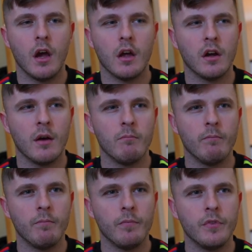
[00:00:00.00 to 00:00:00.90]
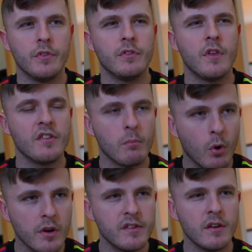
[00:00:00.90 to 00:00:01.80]
And I'm
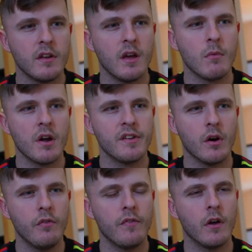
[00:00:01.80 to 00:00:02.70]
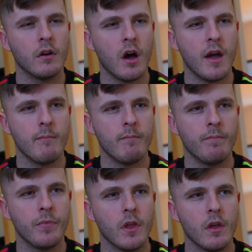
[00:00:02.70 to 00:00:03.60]
disappointed in myself, and I'm
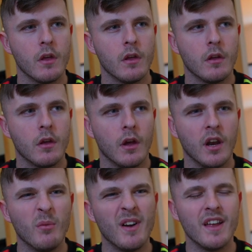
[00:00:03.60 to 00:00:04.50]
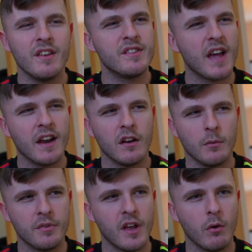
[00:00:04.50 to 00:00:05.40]
a little bit sad and
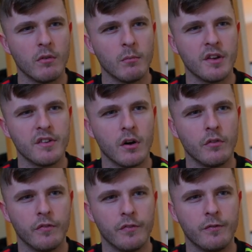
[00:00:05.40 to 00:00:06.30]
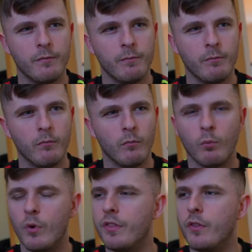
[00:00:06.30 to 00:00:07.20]
upset with myself
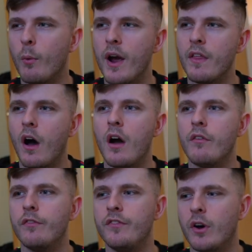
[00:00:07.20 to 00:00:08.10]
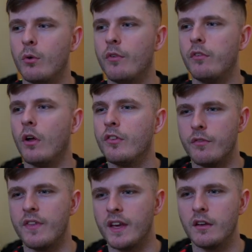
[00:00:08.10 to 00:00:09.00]
with the way that I've dealt with lots of
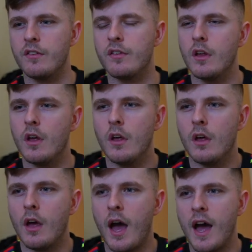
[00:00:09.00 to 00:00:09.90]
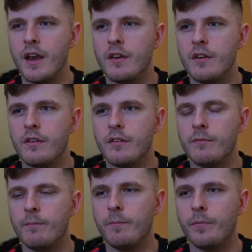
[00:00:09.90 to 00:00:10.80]
things. And
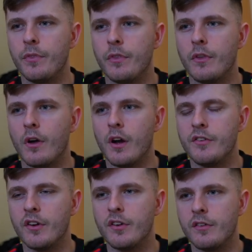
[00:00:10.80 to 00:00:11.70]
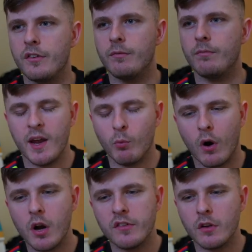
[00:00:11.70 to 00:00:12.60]
I just, it
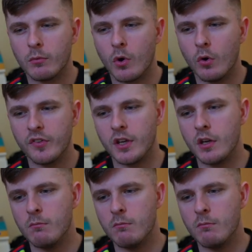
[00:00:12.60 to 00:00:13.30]
winds up causing you